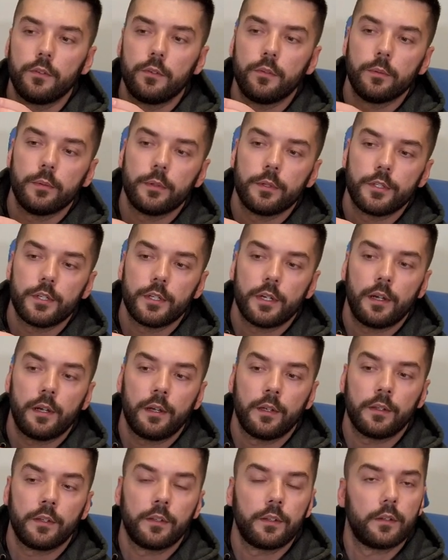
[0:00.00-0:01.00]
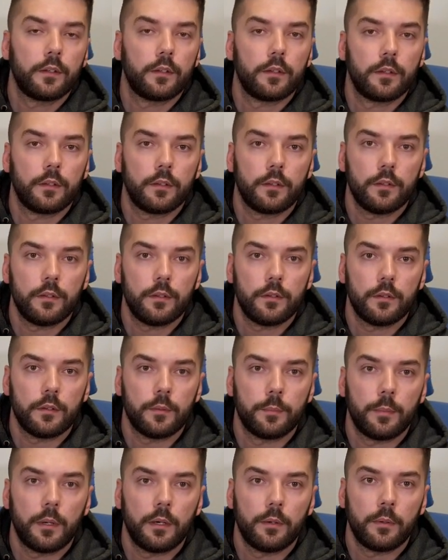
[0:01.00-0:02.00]
to adjust
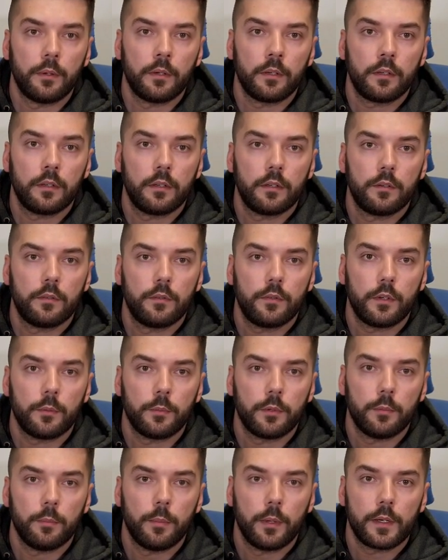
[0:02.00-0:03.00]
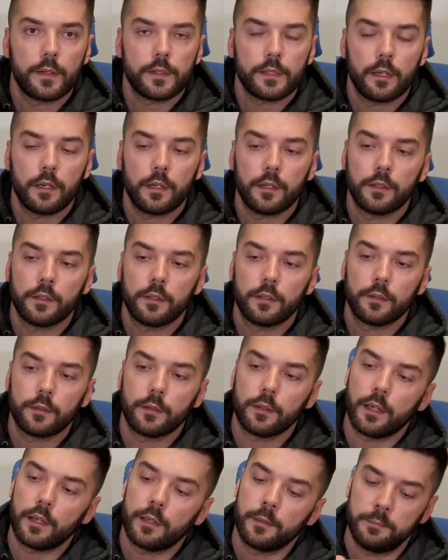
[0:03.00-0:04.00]
the power from the backside.
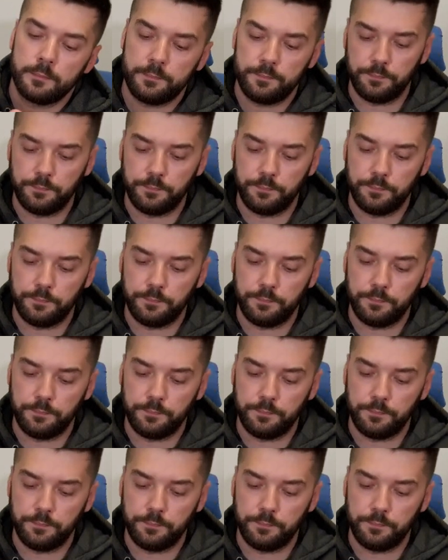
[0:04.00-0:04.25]
Yeah.